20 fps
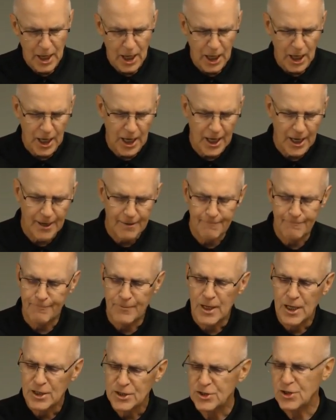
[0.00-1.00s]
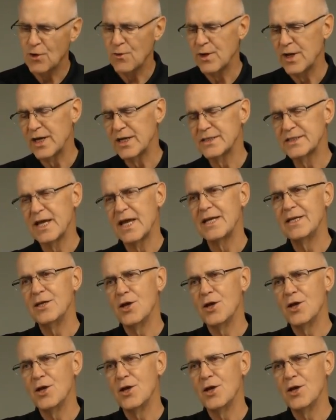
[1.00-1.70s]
So it is a